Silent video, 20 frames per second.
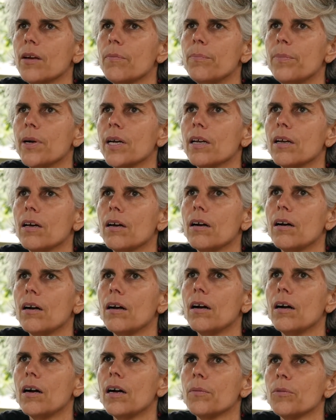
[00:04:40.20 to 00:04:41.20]
But
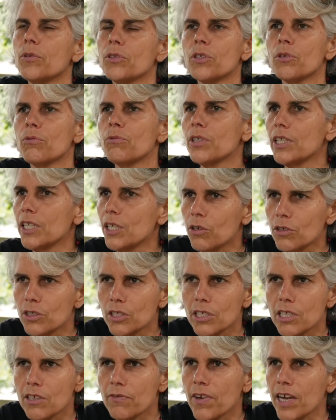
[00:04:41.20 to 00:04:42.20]
I'm also really
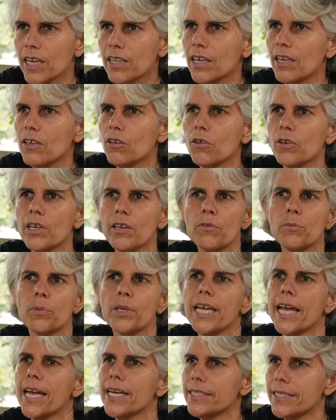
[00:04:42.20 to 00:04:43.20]
conscious of the fact that not
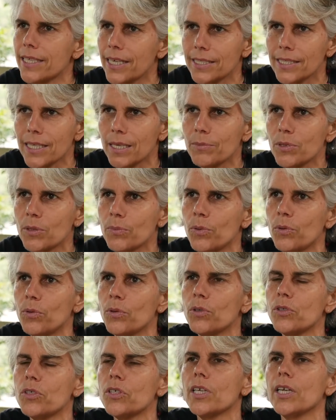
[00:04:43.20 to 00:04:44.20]
everybody has that same
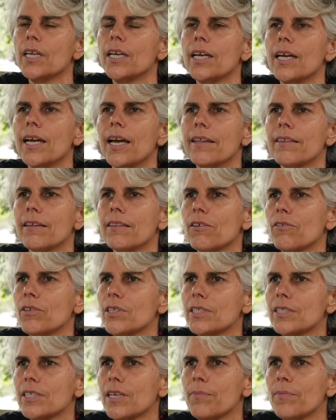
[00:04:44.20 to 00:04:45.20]
support, and that there are
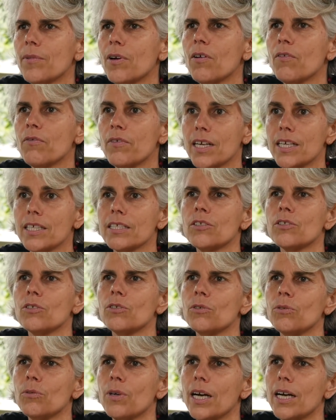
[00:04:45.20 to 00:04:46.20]
some of us
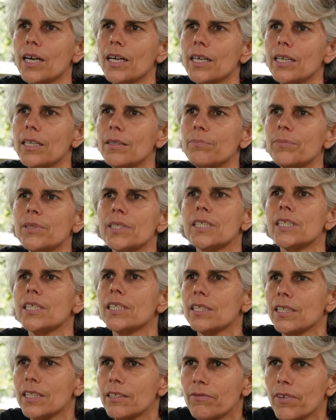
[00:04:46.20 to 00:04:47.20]
who are
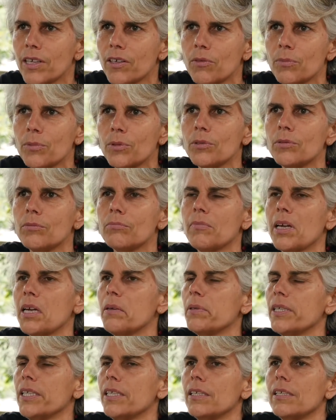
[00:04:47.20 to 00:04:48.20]
particularly vulnerable,
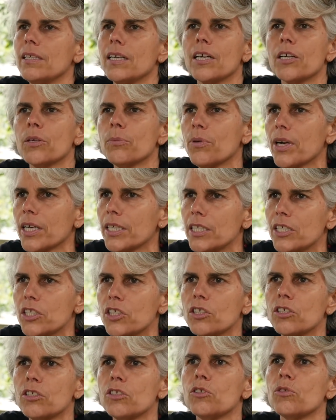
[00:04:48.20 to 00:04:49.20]
maybe younger
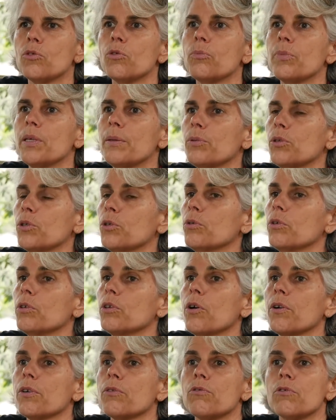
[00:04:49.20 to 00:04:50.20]
practitioners or people who are
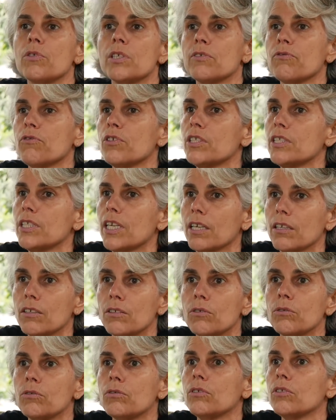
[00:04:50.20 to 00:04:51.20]
going through this for a
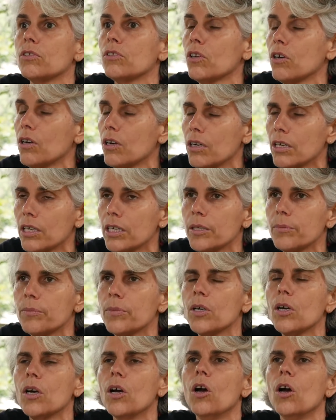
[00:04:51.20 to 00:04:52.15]
second time,